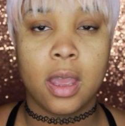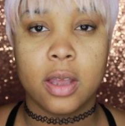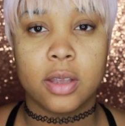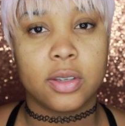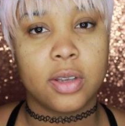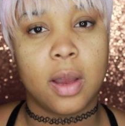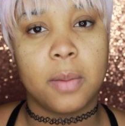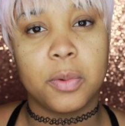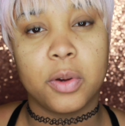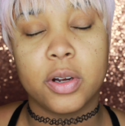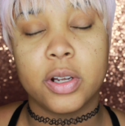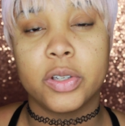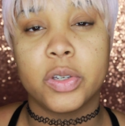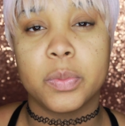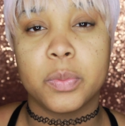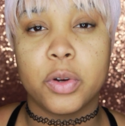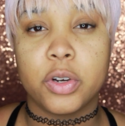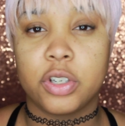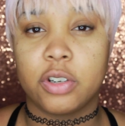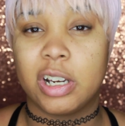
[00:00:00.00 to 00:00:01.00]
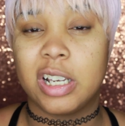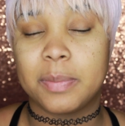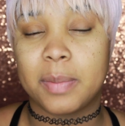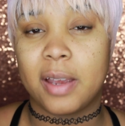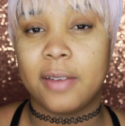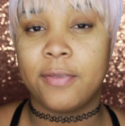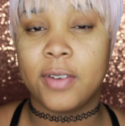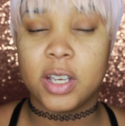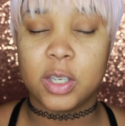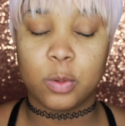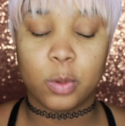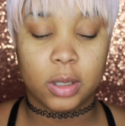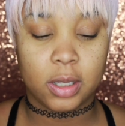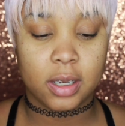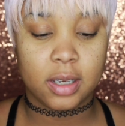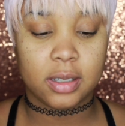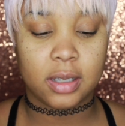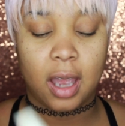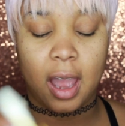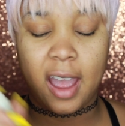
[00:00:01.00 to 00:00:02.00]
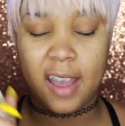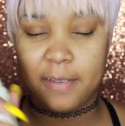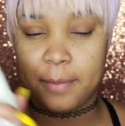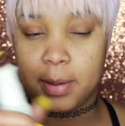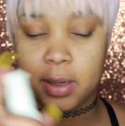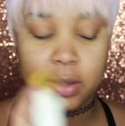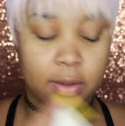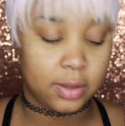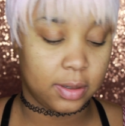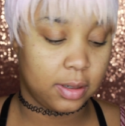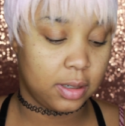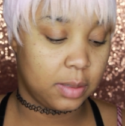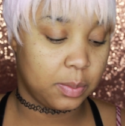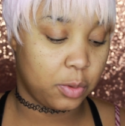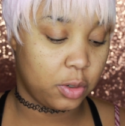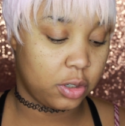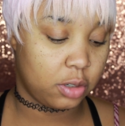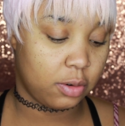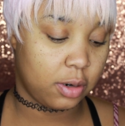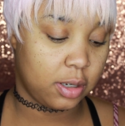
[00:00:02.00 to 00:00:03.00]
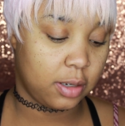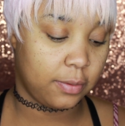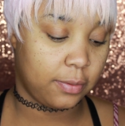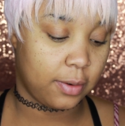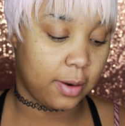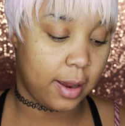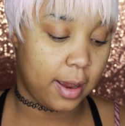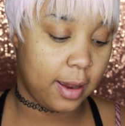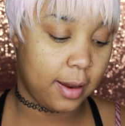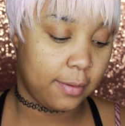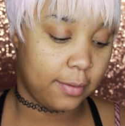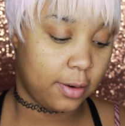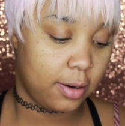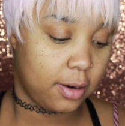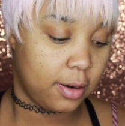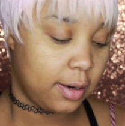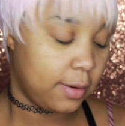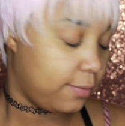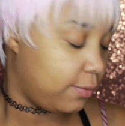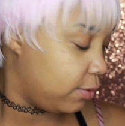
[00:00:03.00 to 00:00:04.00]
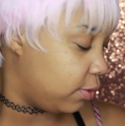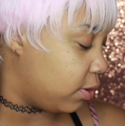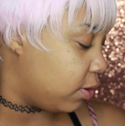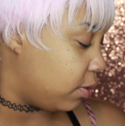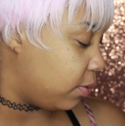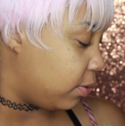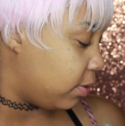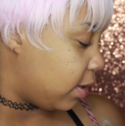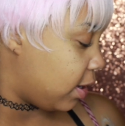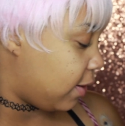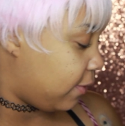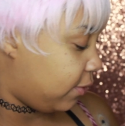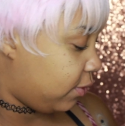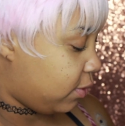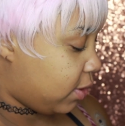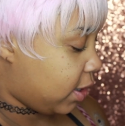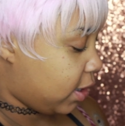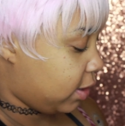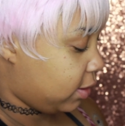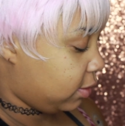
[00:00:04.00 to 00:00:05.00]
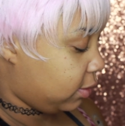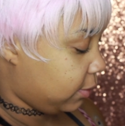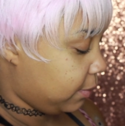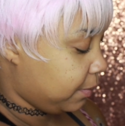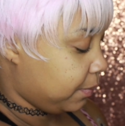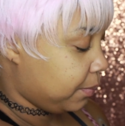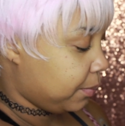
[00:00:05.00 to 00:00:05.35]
So I'm going to moisturize my face with this. I've been using this moisturizer forever. If you guys